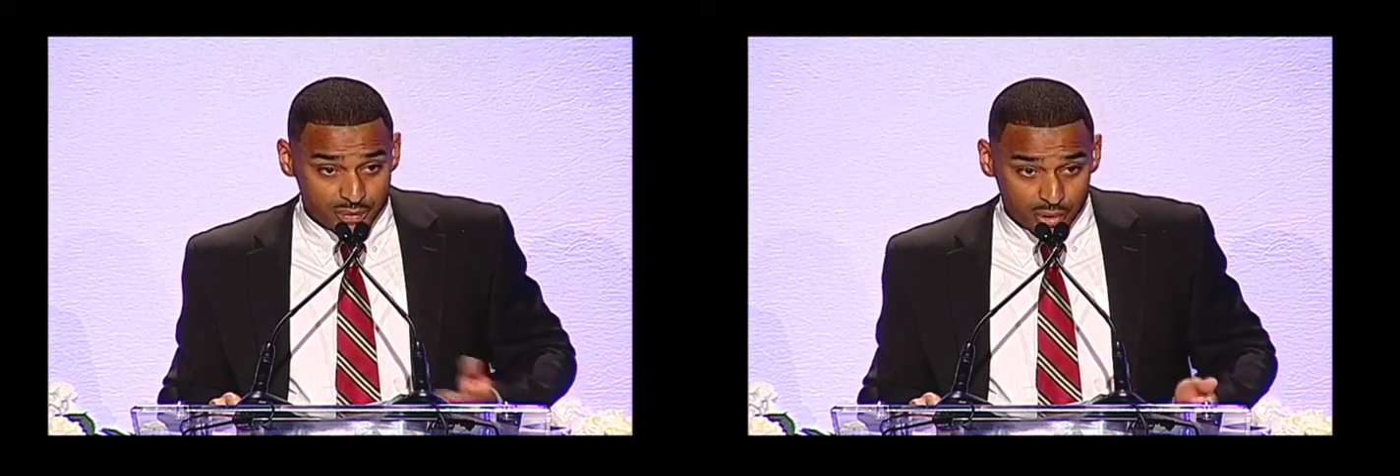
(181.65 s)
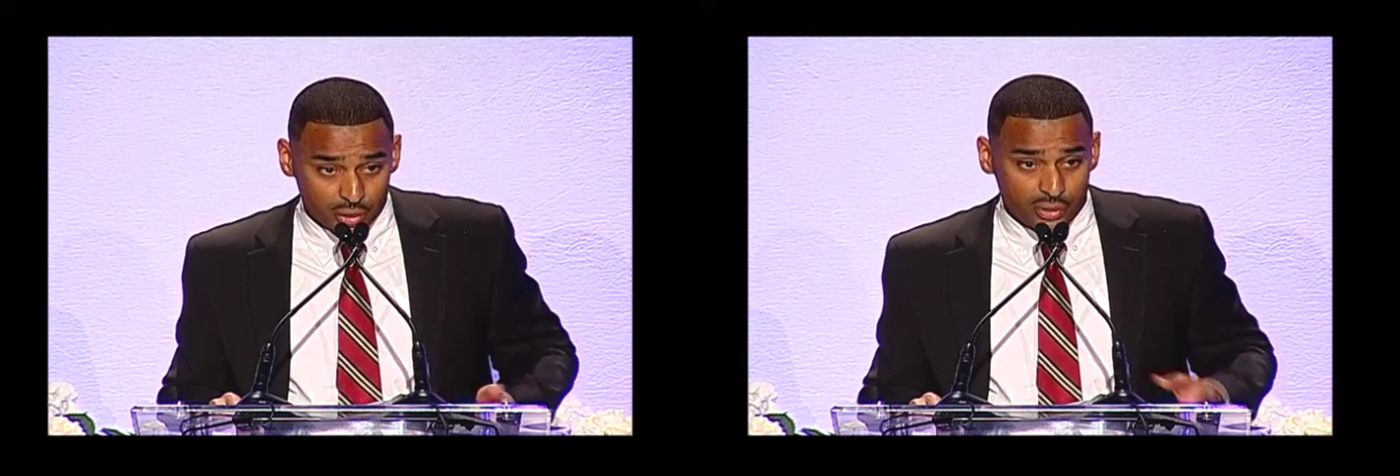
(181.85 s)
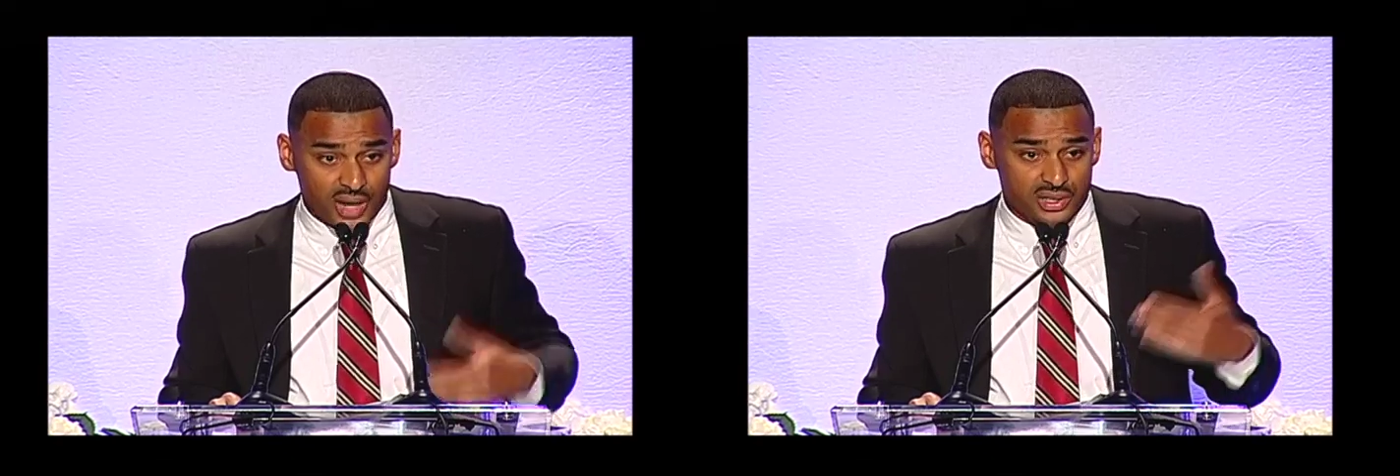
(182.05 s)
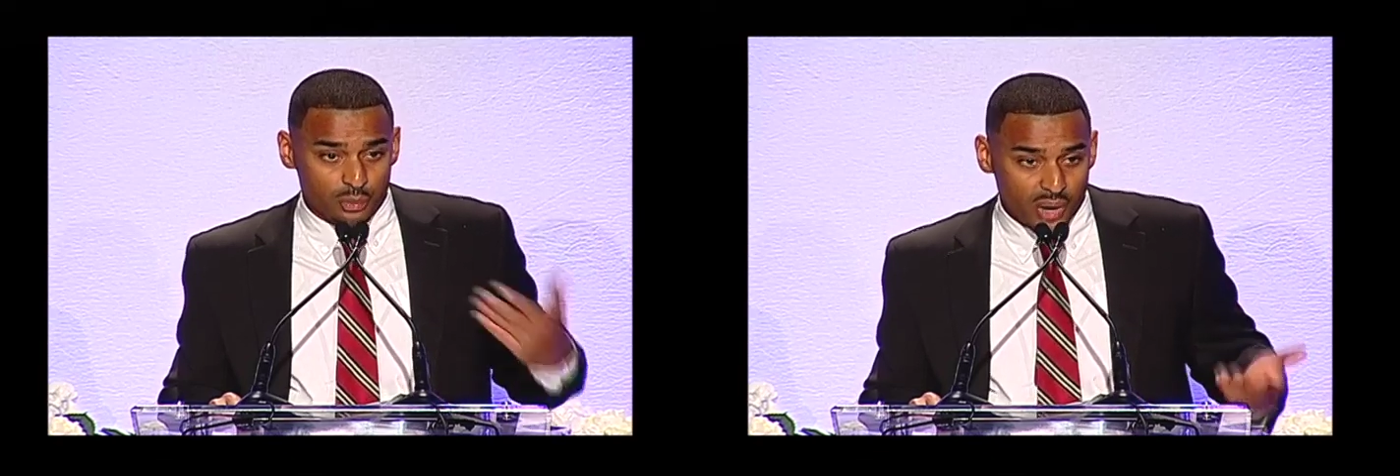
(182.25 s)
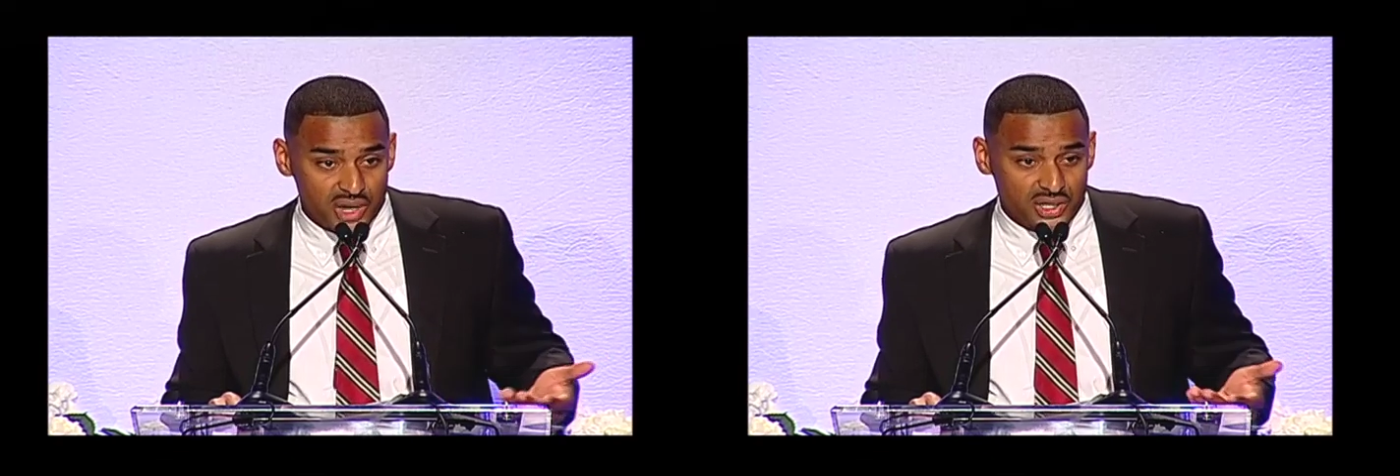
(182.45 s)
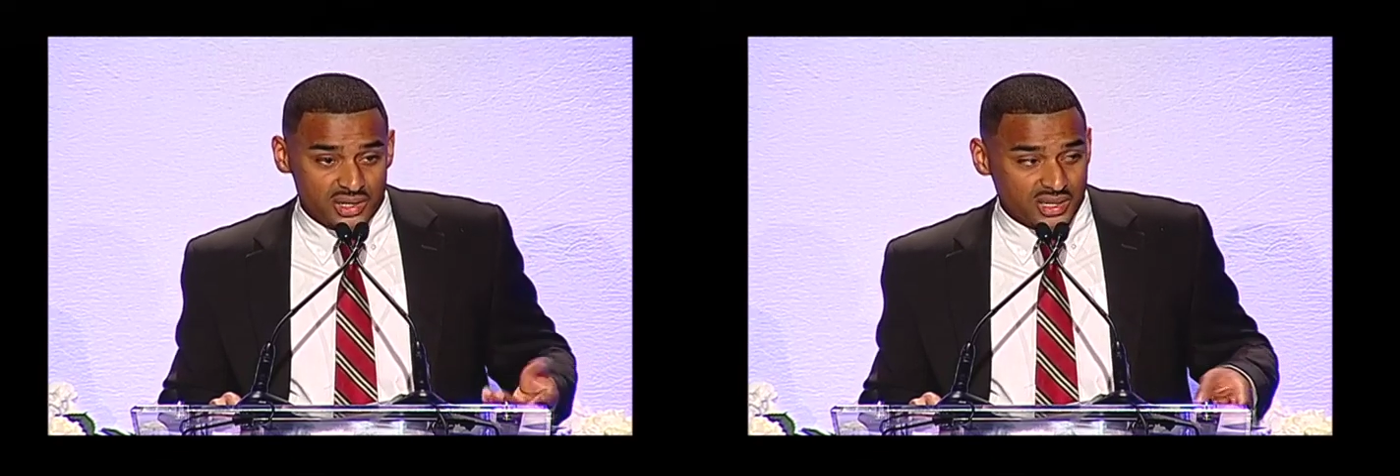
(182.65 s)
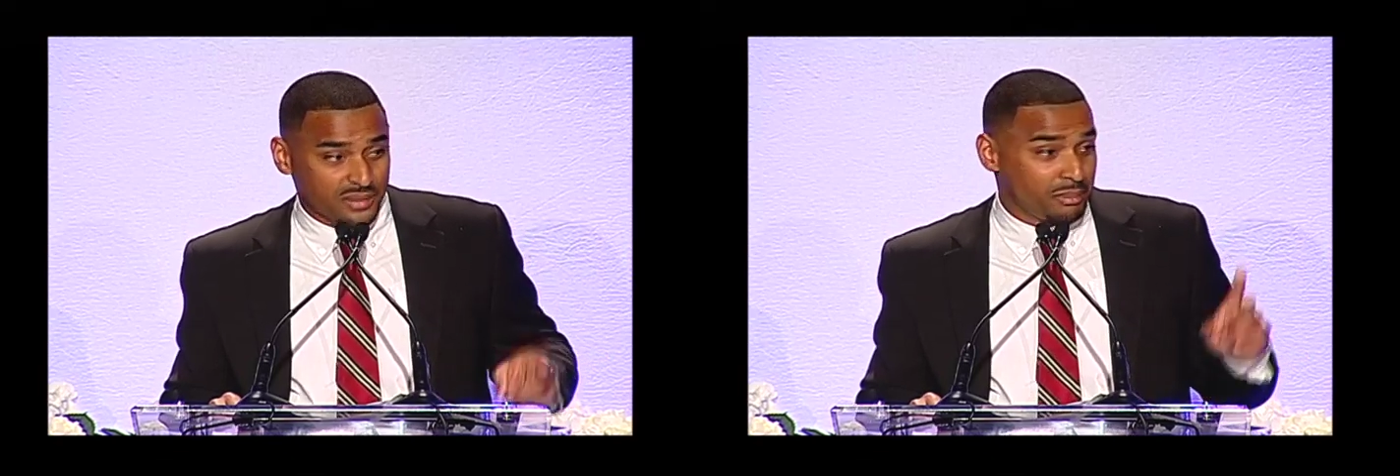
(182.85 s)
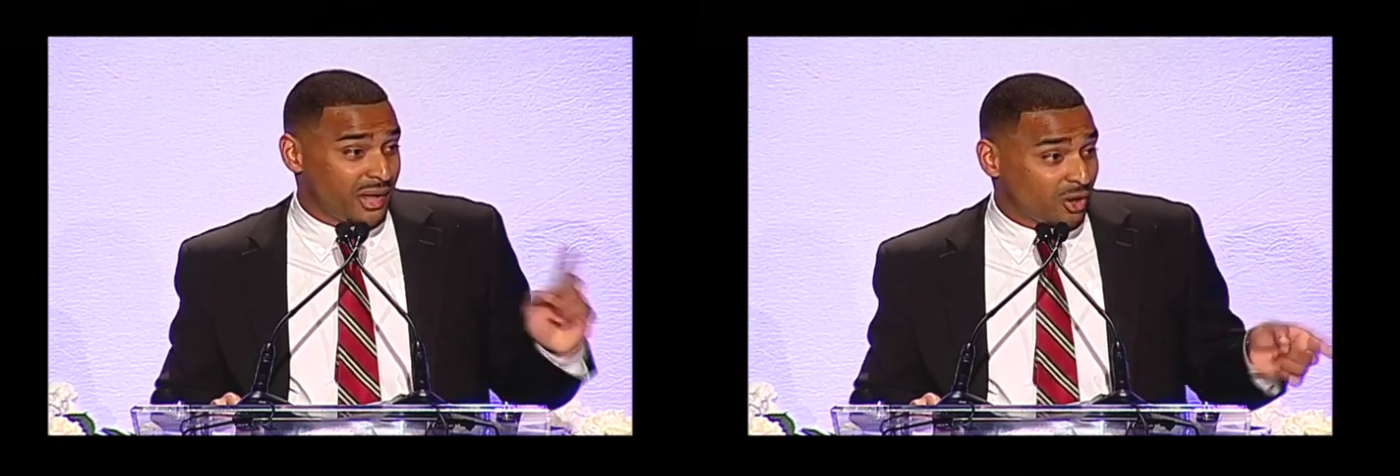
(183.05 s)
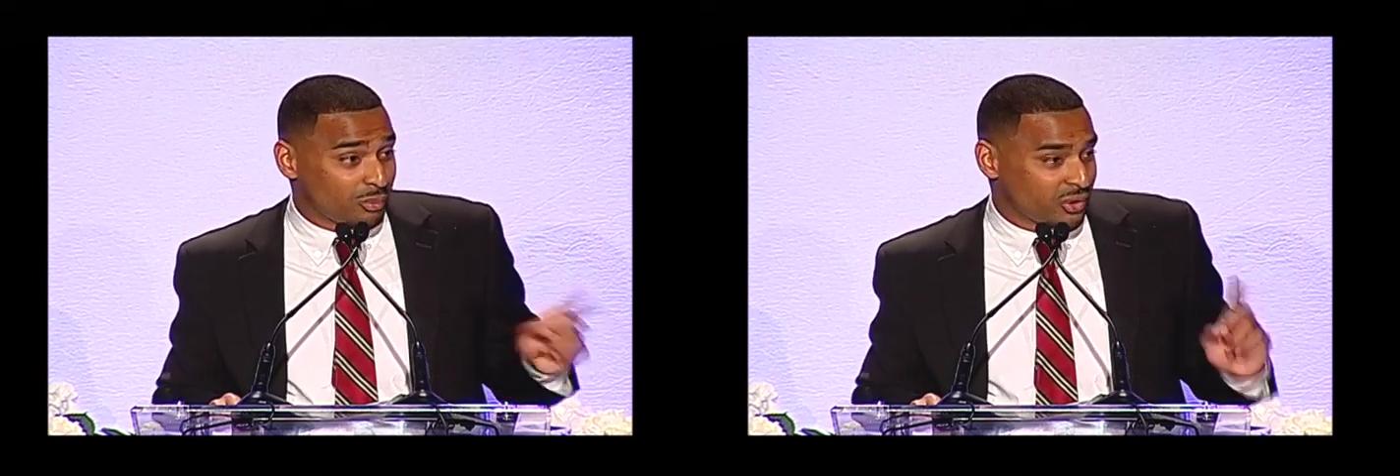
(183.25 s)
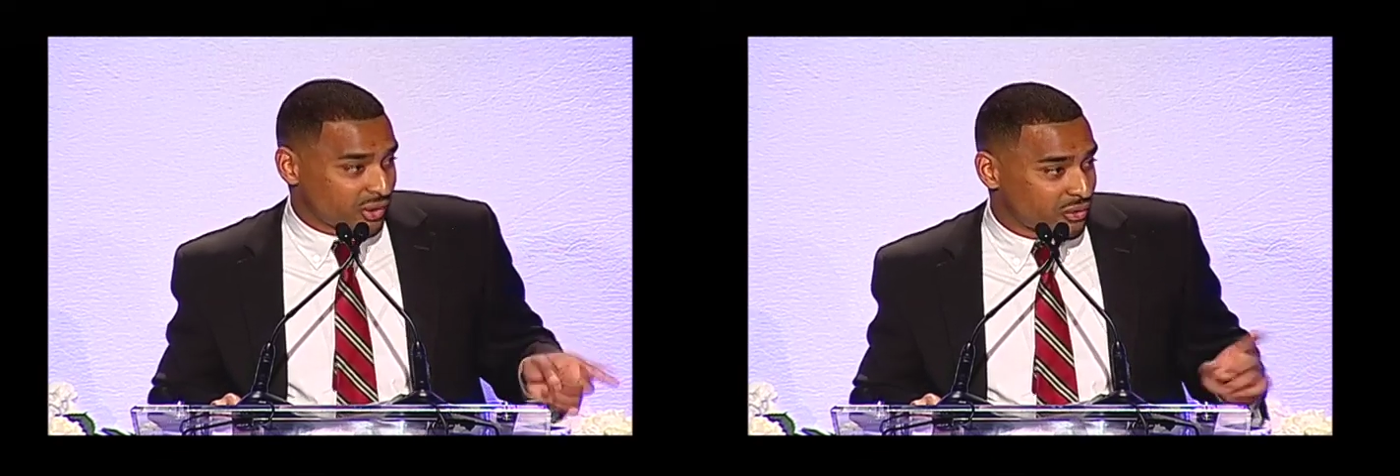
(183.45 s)
bureaucrats in Washington, male
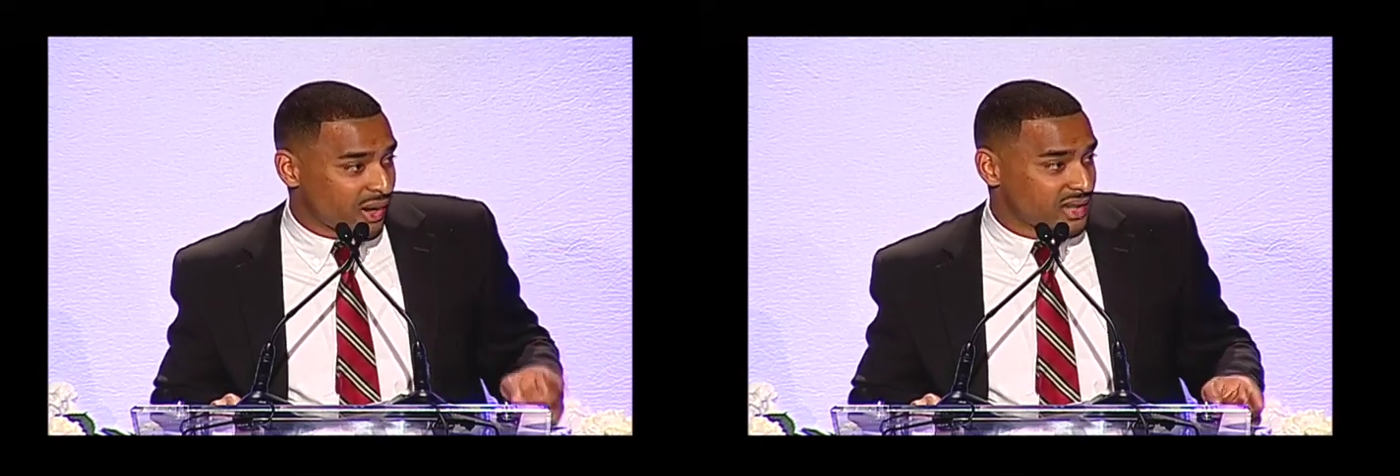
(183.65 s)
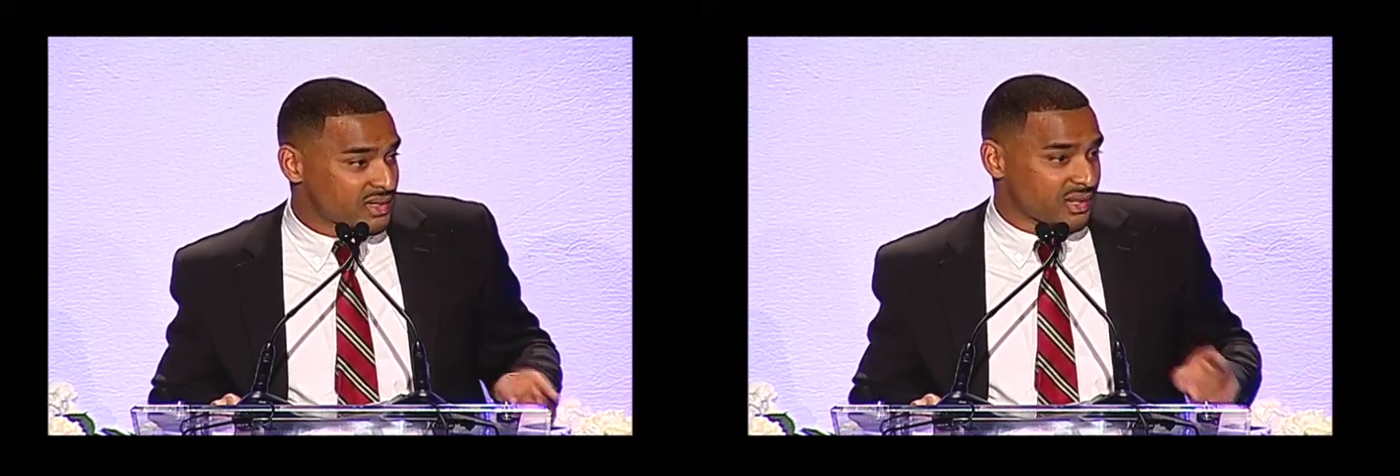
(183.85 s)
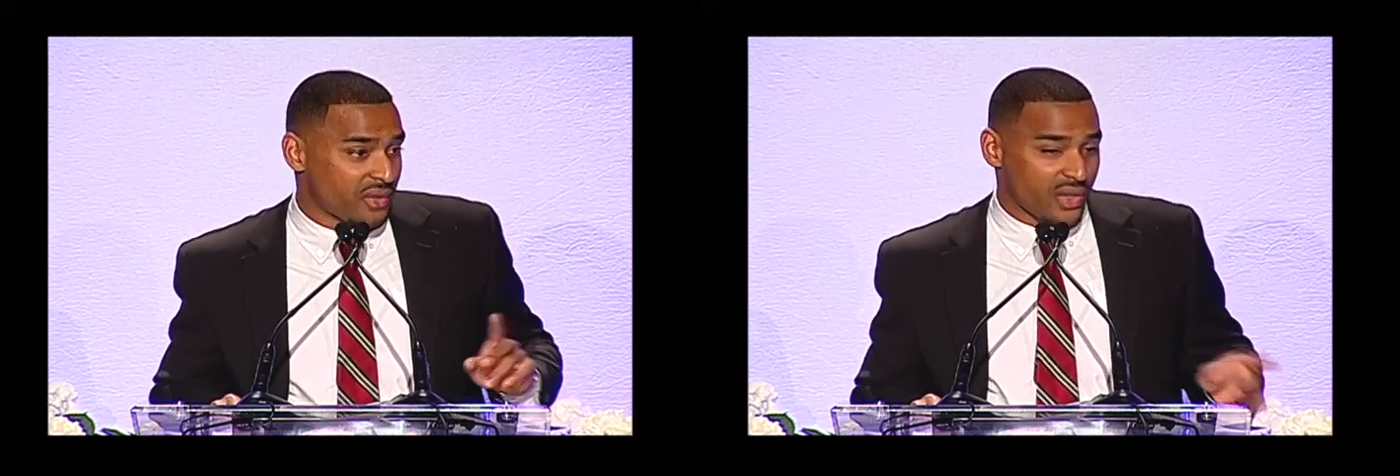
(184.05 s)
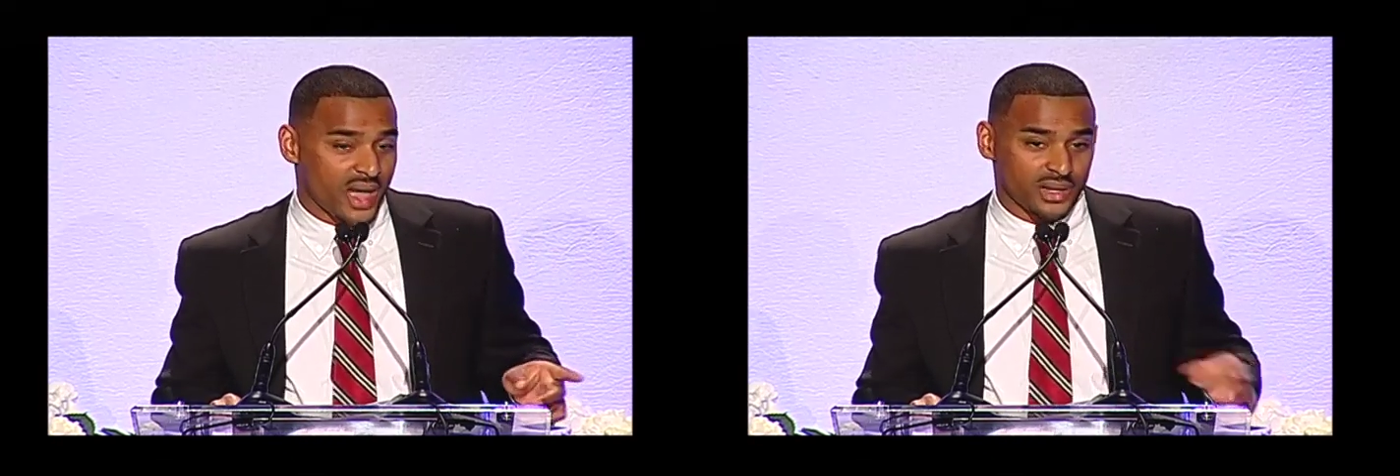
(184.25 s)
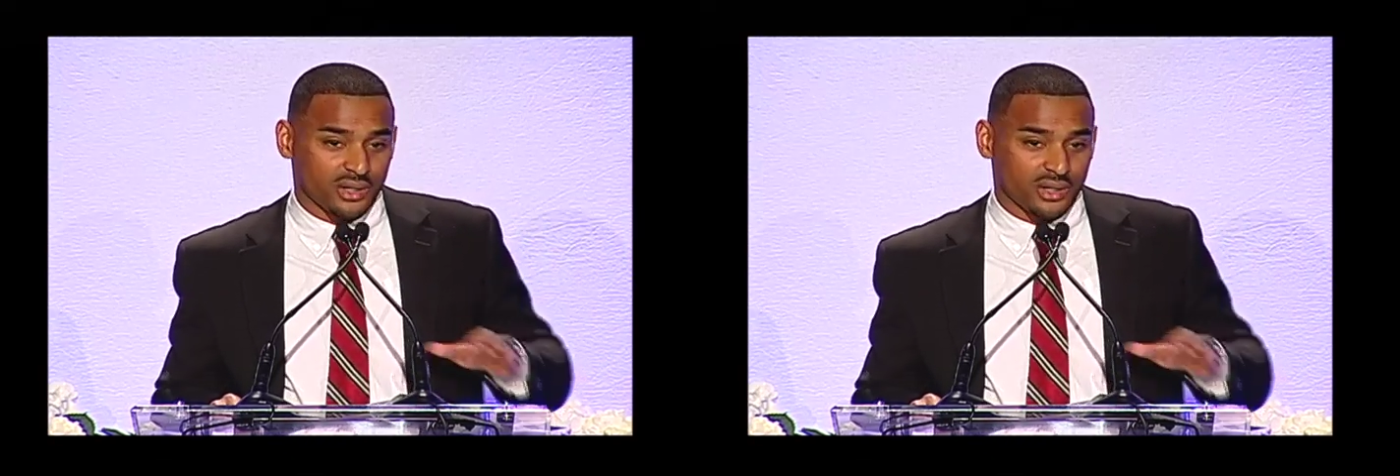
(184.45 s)
bureaucrats at that,